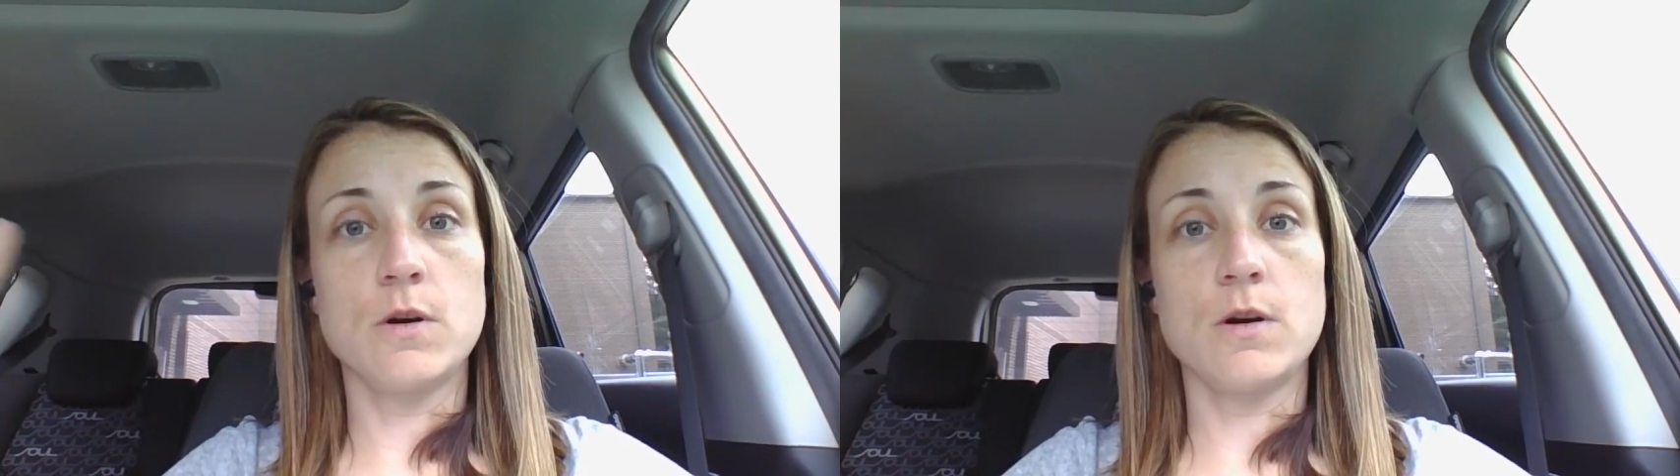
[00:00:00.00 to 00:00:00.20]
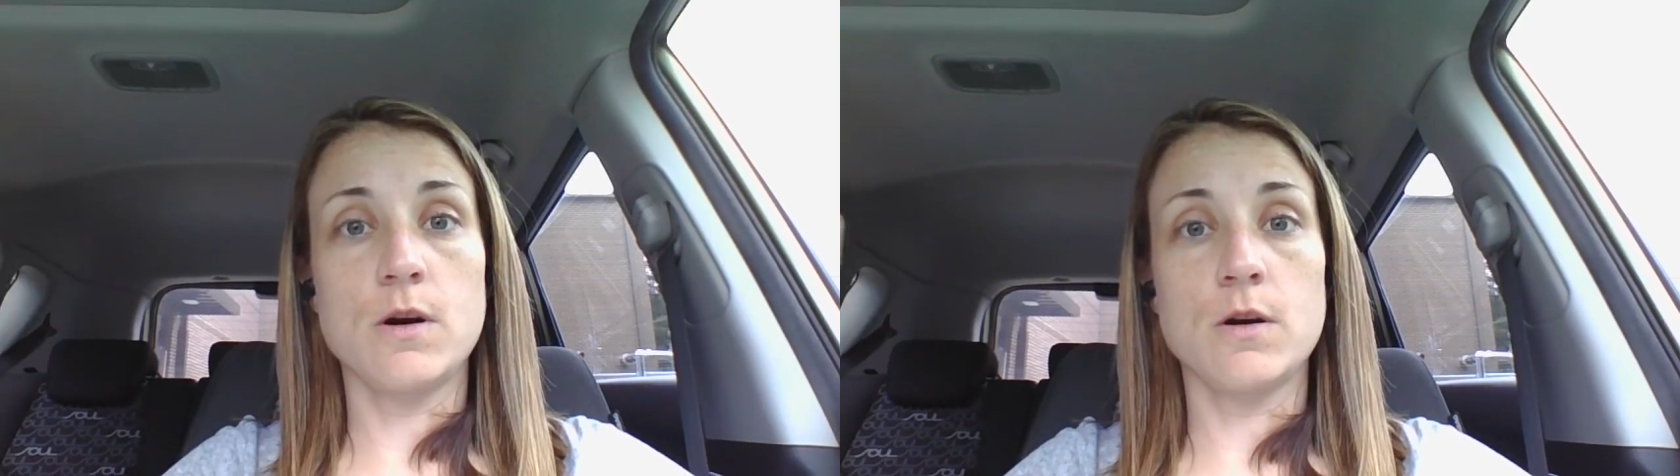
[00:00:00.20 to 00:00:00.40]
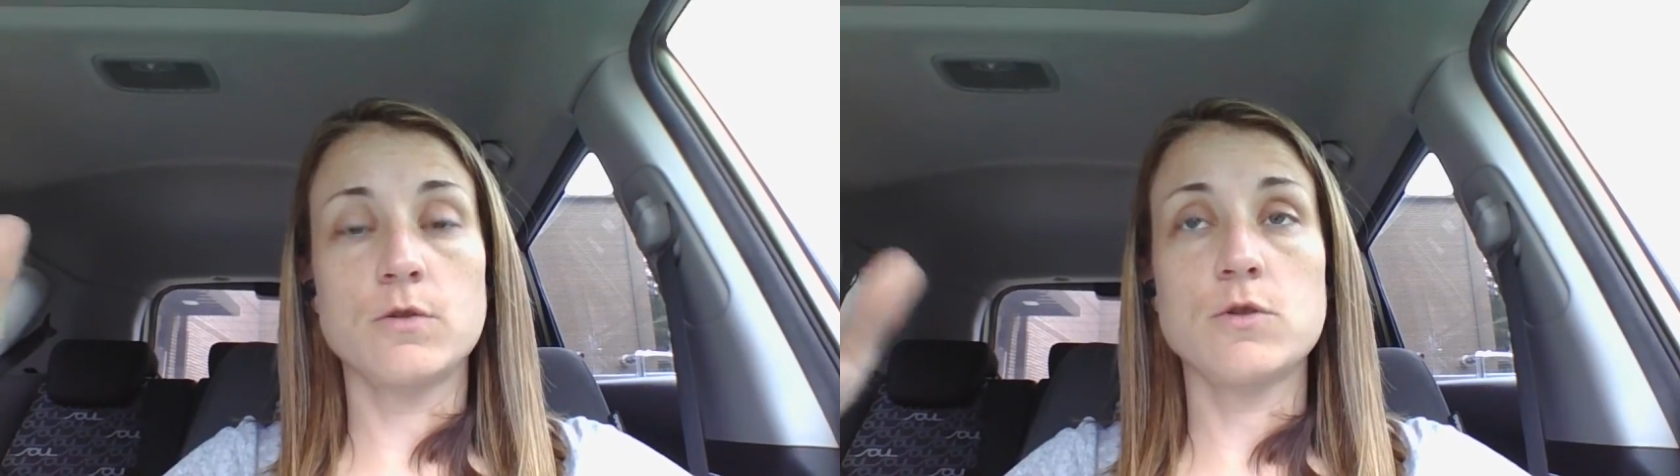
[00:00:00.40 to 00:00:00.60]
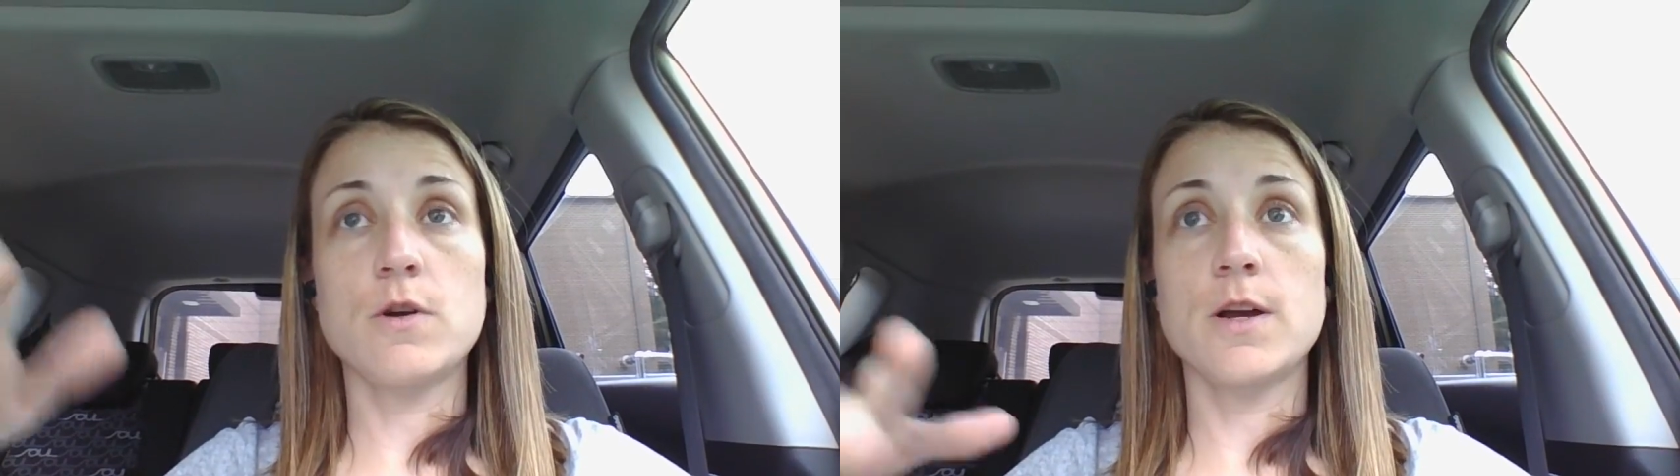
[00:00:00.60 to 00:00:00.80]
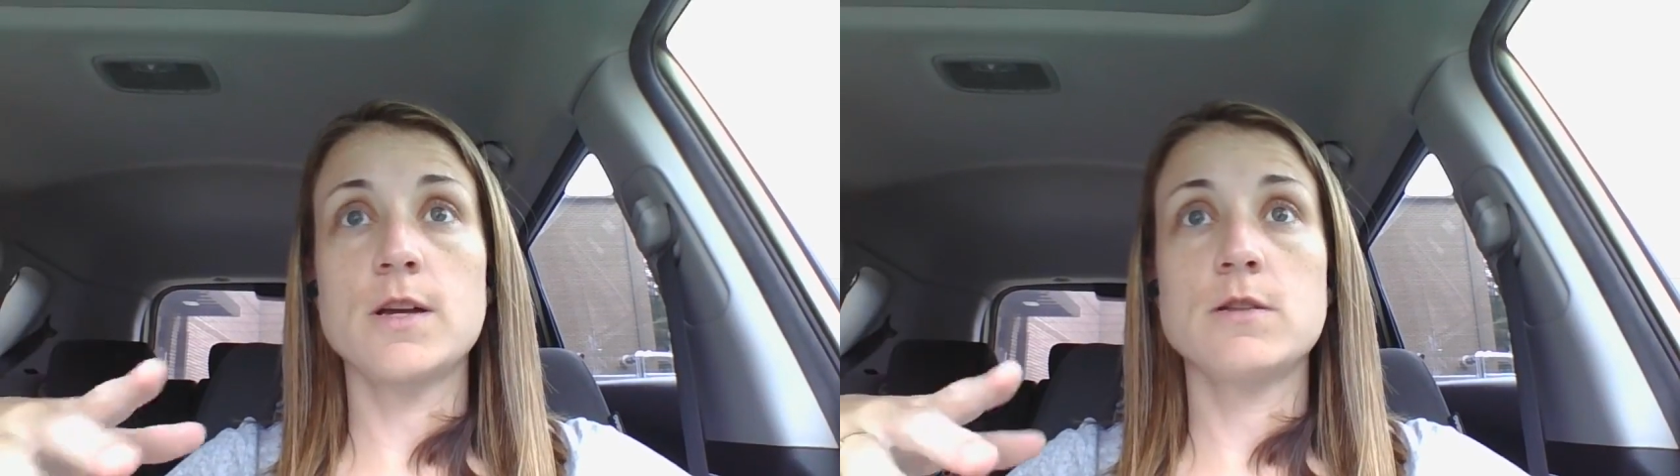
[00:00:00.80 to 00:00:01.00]
are
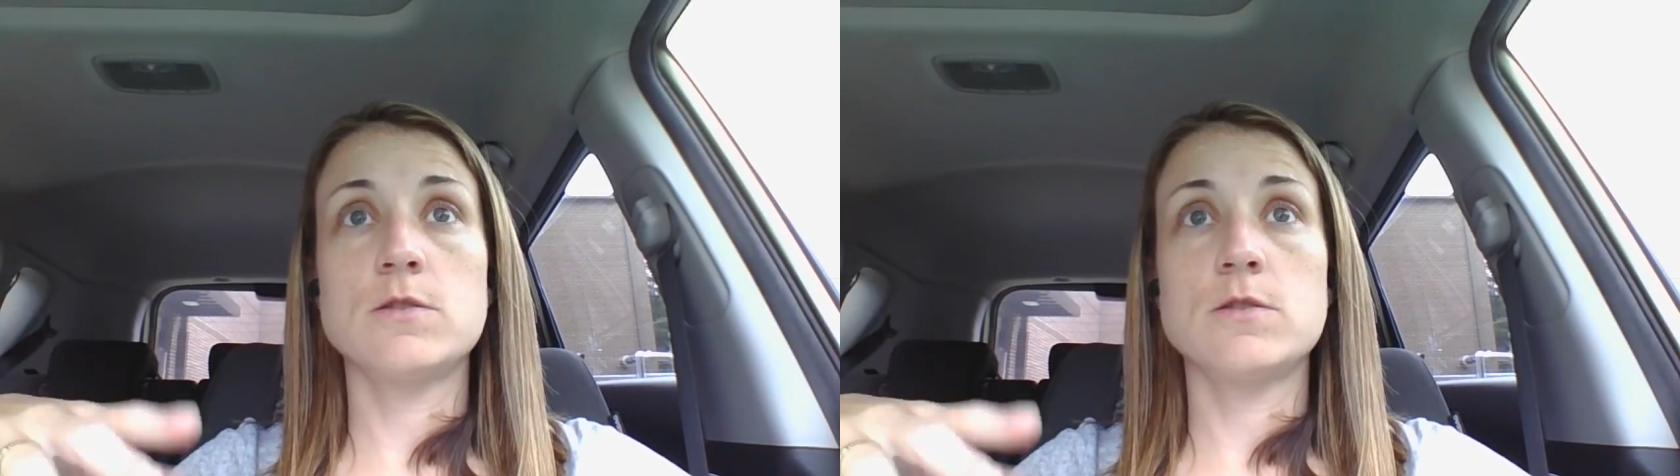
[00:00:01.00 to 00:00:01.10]
trying